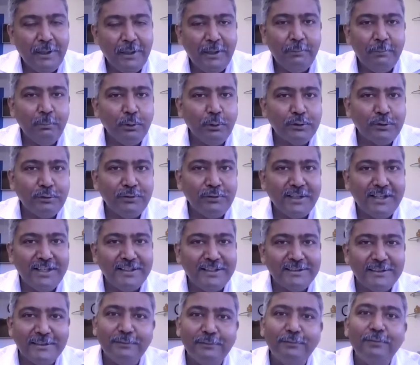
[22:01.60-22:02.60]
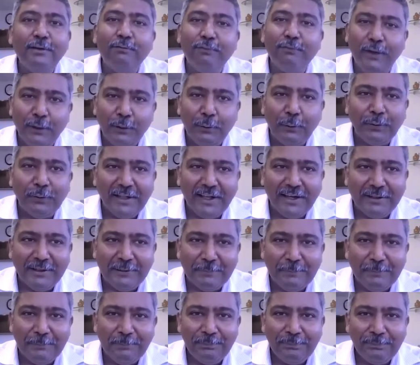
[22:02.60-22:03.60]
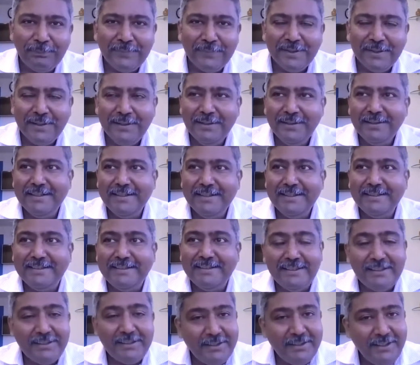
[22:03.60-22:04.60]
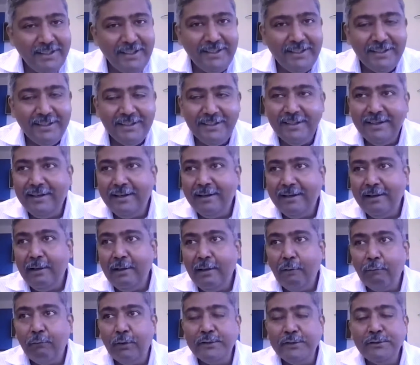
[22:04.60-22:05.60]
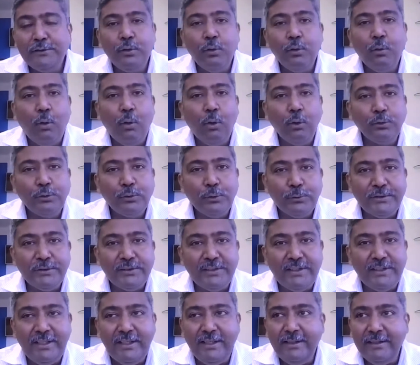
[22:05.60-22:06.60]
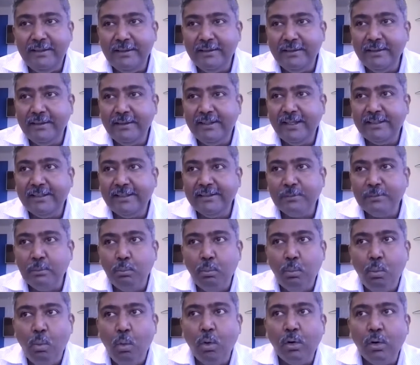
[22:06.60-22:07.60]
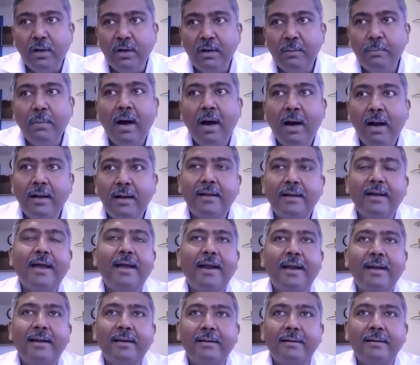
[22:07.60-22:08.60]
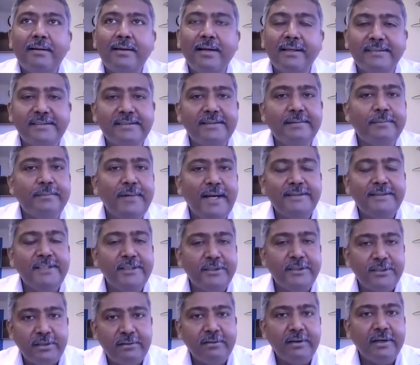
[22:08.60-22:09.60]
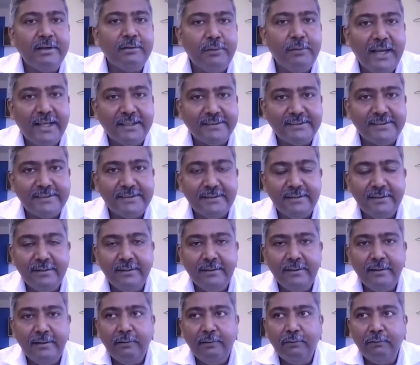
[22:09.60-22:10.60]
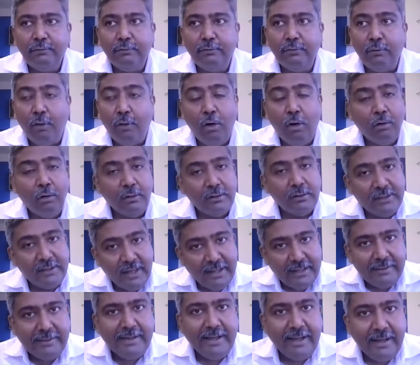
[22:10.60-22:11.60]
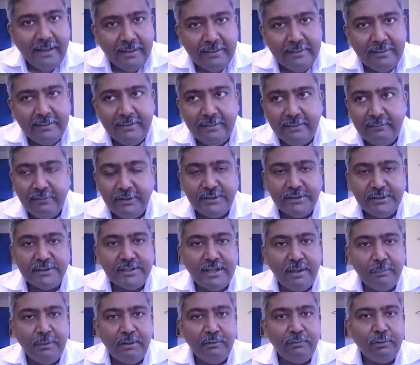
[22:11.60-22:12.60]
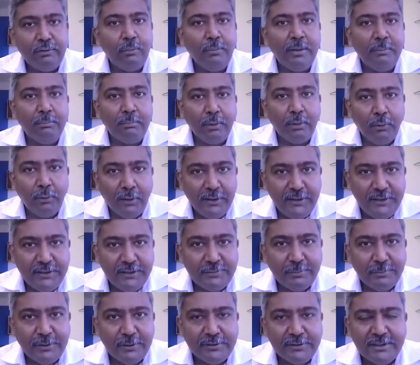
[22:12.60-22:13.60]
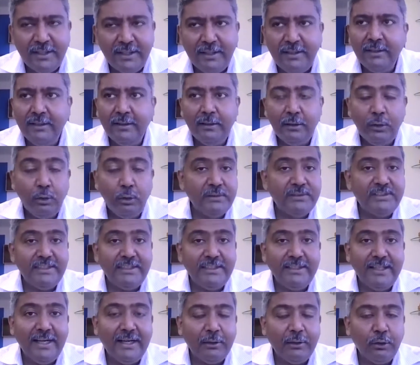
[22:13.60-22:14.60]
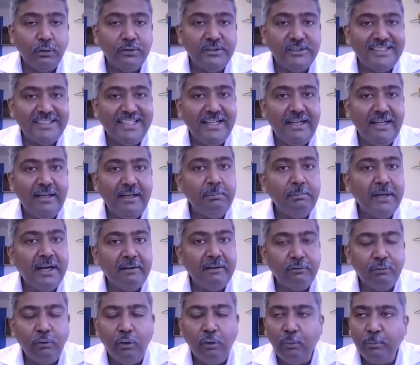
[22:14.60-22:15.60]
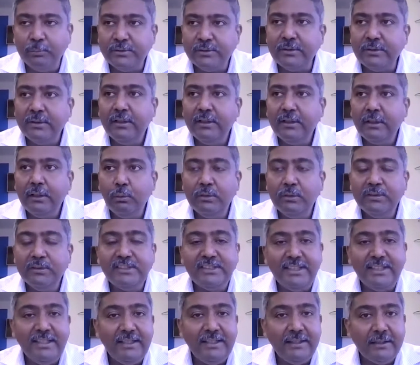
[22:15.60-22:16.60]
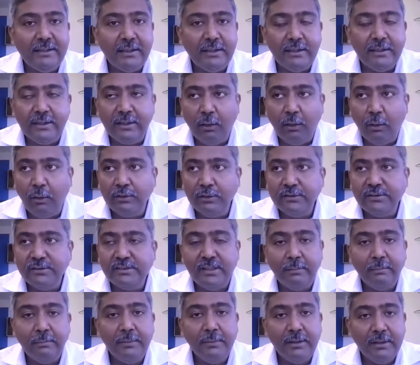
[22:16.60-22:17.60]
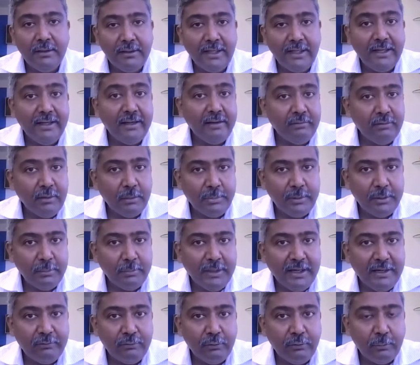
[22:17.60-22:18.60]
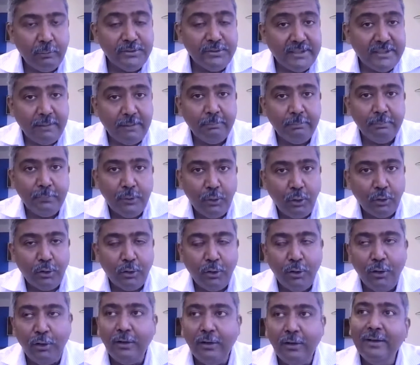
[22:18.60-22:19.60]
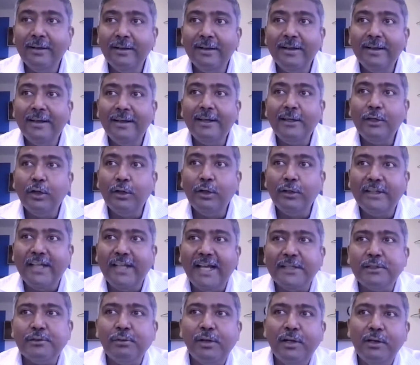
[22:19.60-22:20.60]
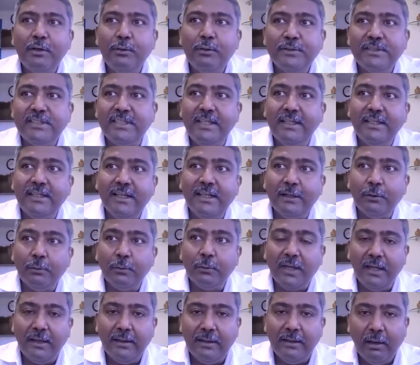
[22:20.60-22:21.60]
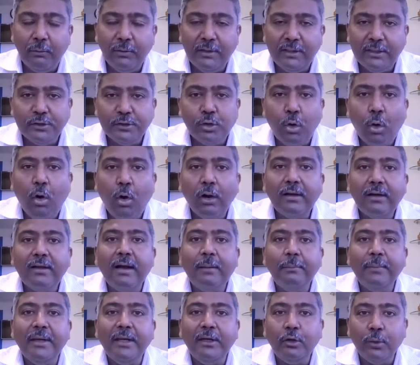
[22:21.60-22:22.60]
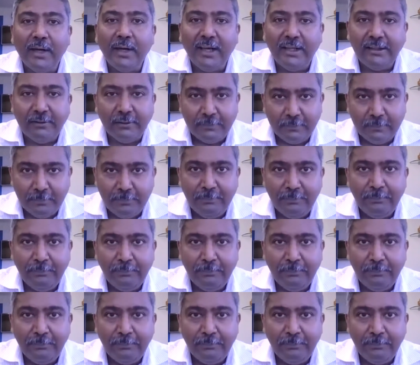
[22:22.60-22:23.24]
In most of the cases, we fail on that. Three, once you also see there is more demand and customization requests for that tech, which is coming from employees per se, you will see that on skilling platforms. You will see it on some learning and development platforms, some, not all. That's when you see that, okay, now it is all coming together.